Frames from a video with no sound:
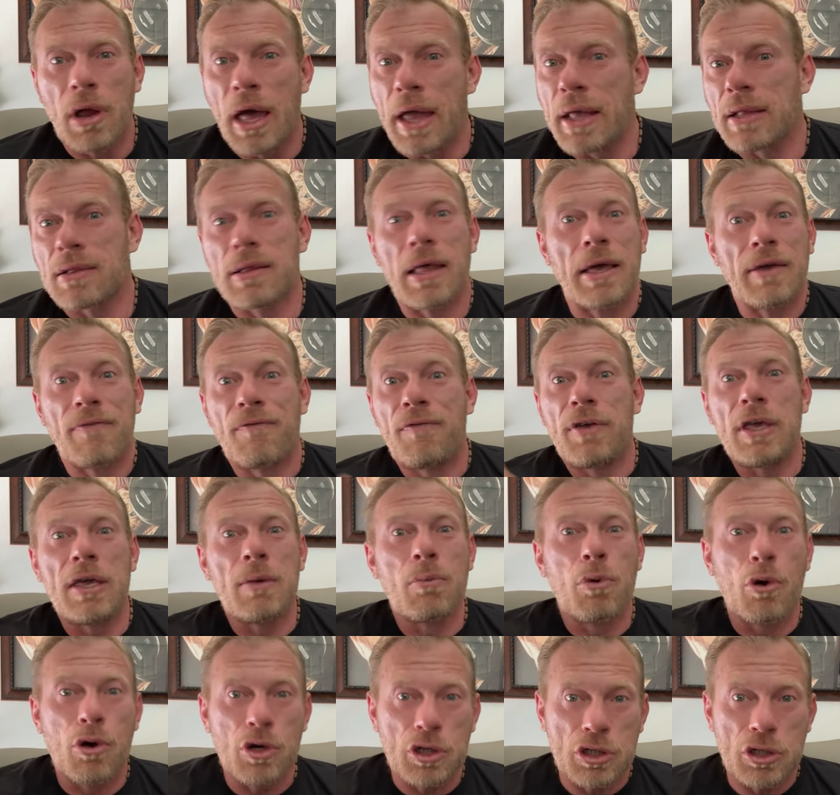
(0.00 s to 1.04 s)
right, like
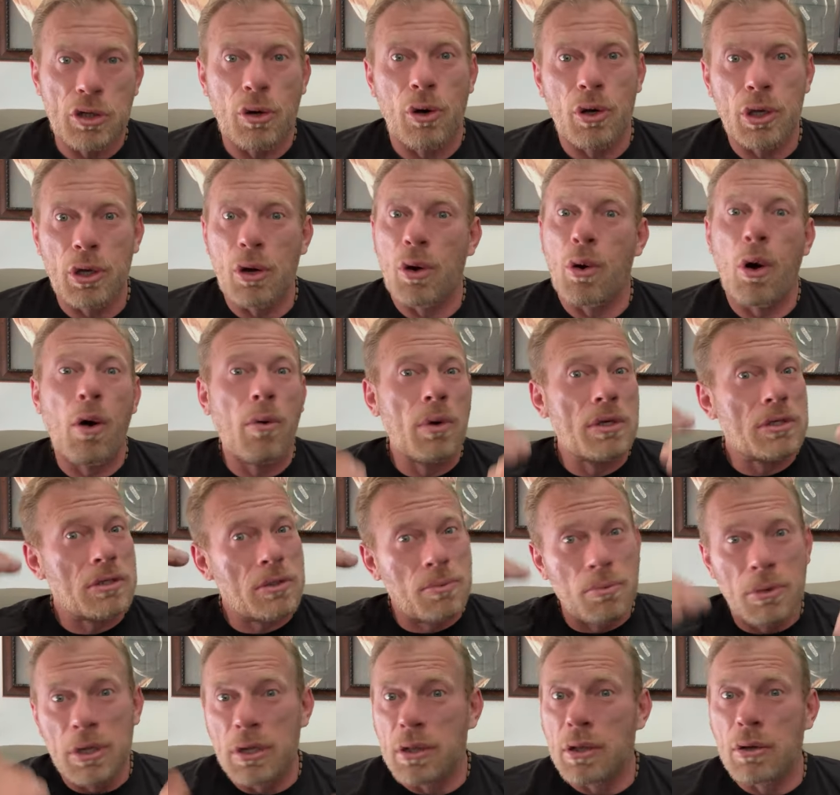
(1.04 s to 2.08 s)
FIBA or so, you
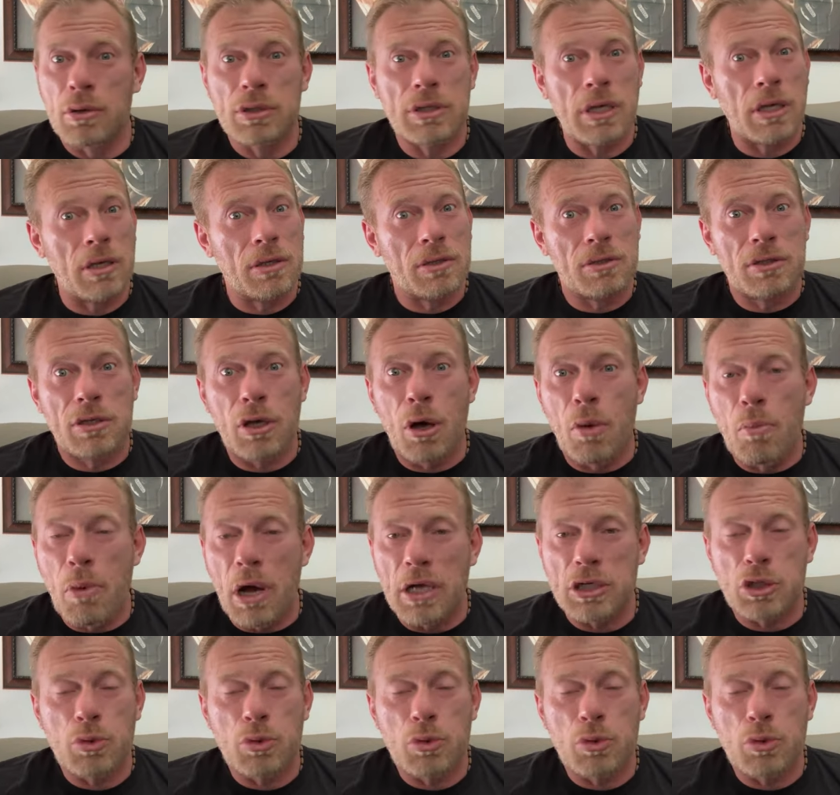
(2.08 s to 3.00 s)
always be losing so